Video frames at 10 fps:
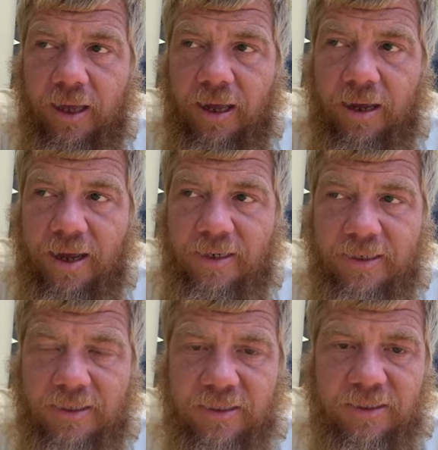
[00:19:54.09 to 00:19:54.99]
at
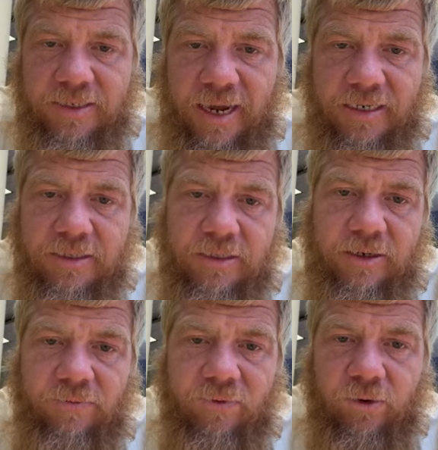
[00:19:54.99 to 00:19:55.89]
least in Texas.
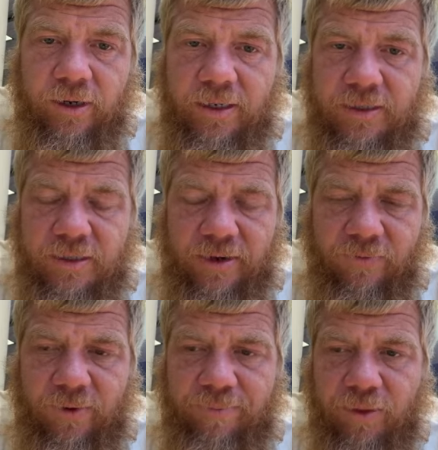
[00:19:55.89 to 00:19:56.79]
In Florida, it's
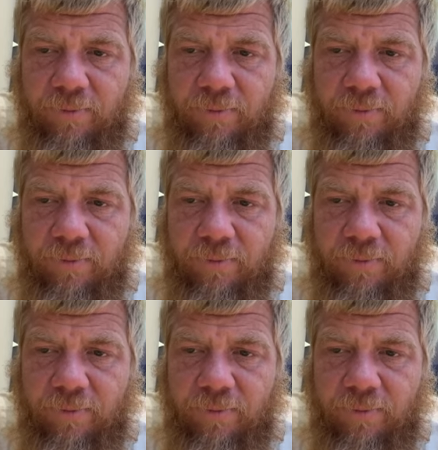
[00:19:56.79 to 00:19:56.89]
different.